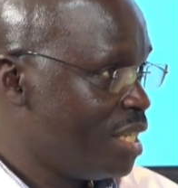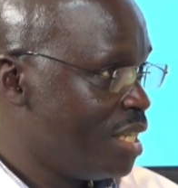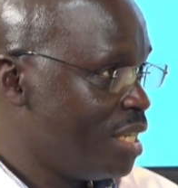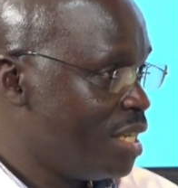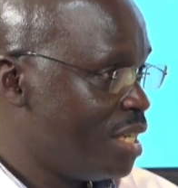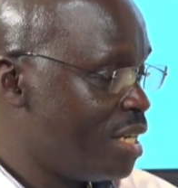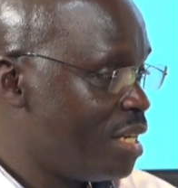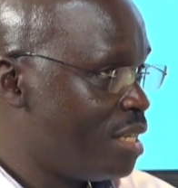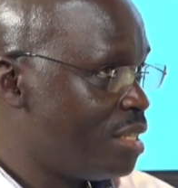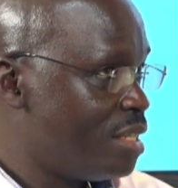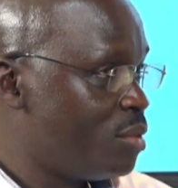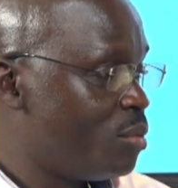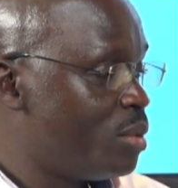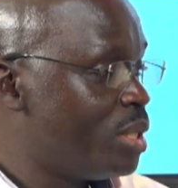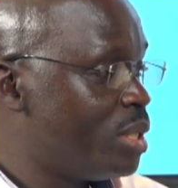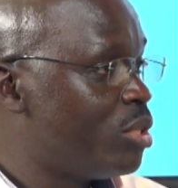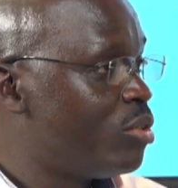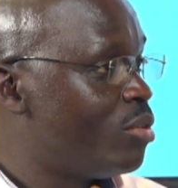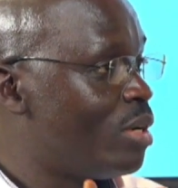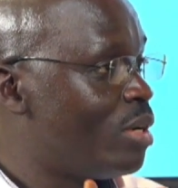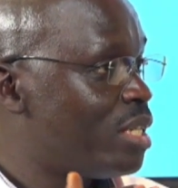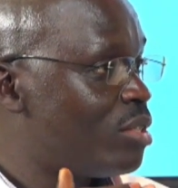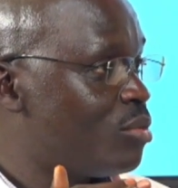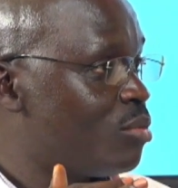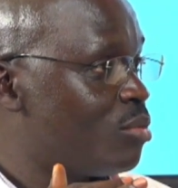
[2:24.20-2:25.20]
And we
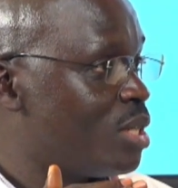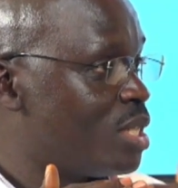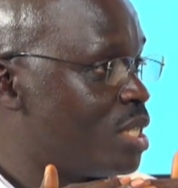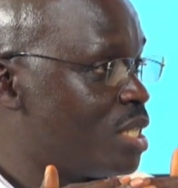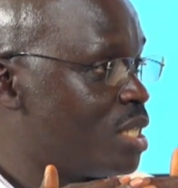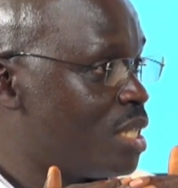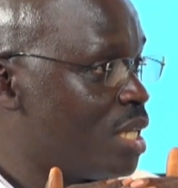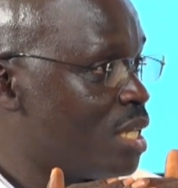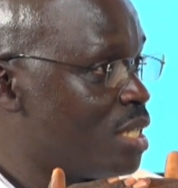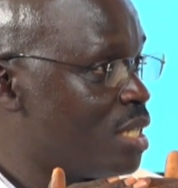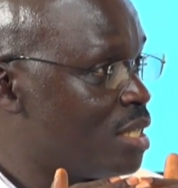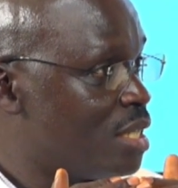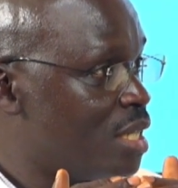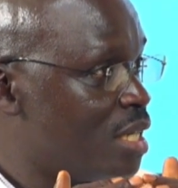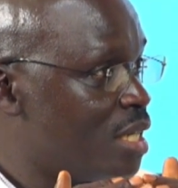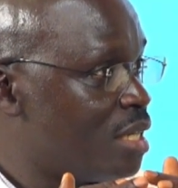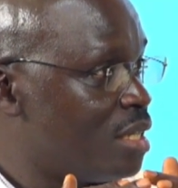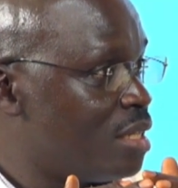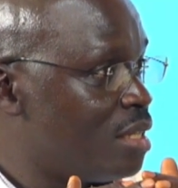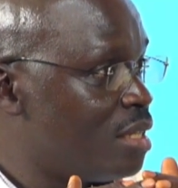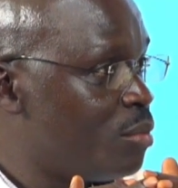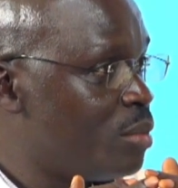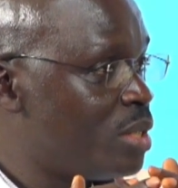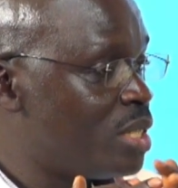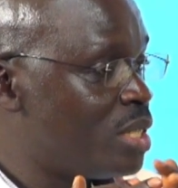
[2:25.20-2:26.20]
know at what stage
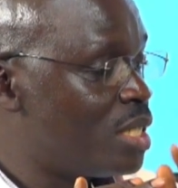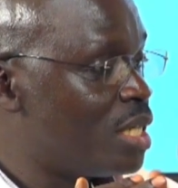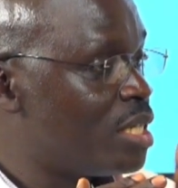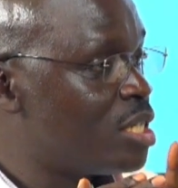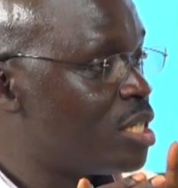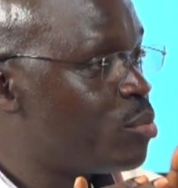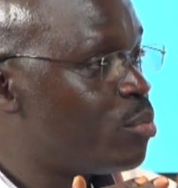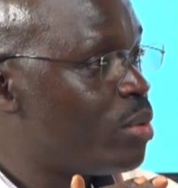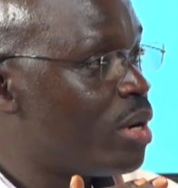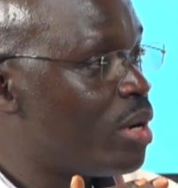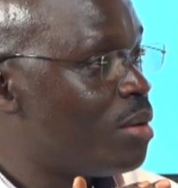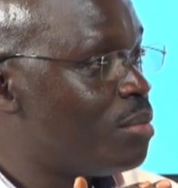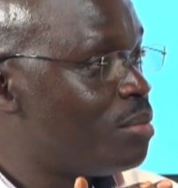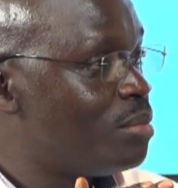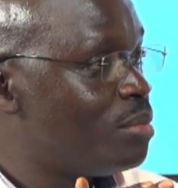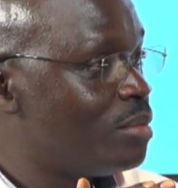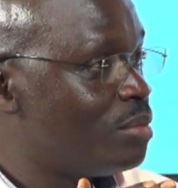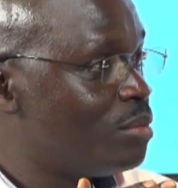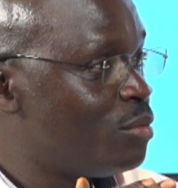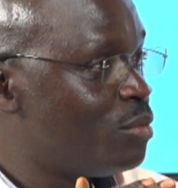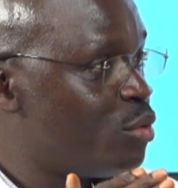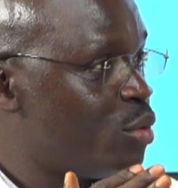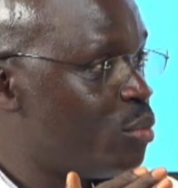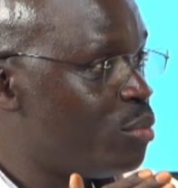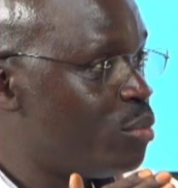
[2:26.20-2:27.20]
we say
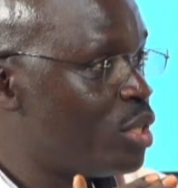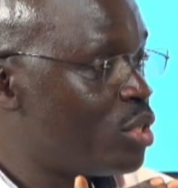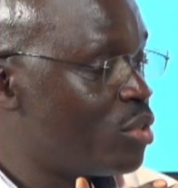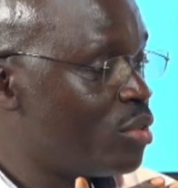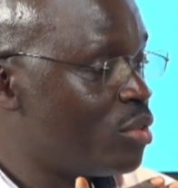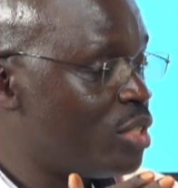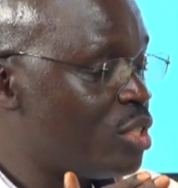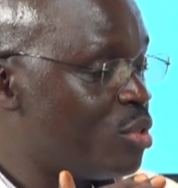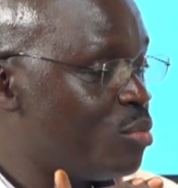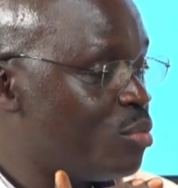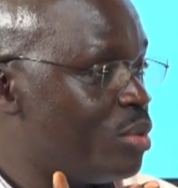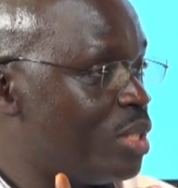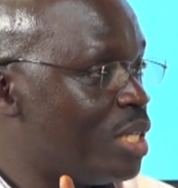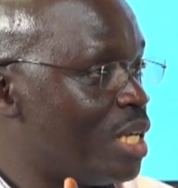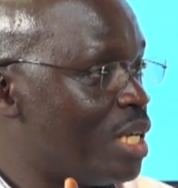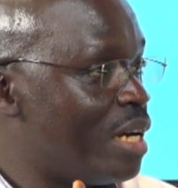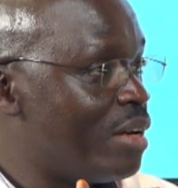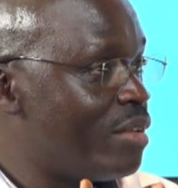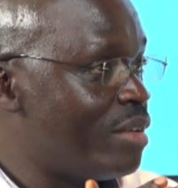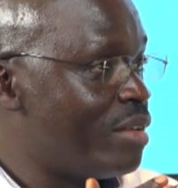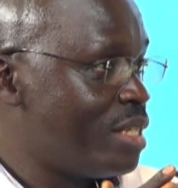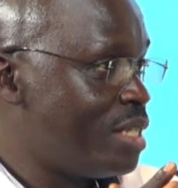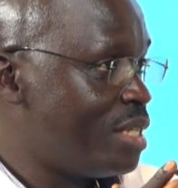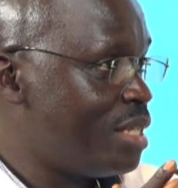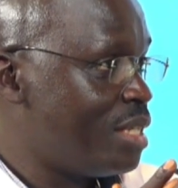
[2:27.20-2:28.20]
sperm formation is being
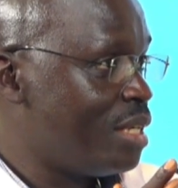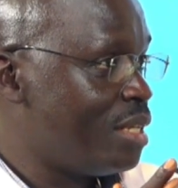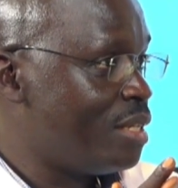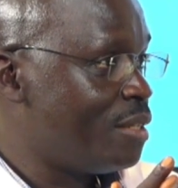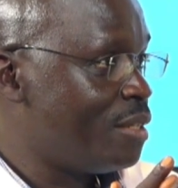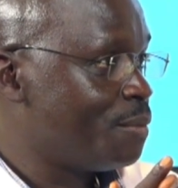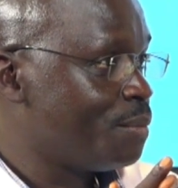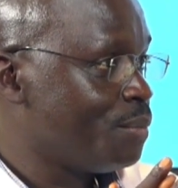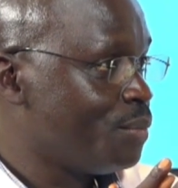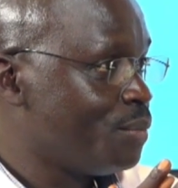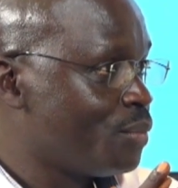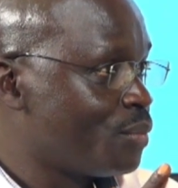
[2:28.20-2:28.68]
arrested.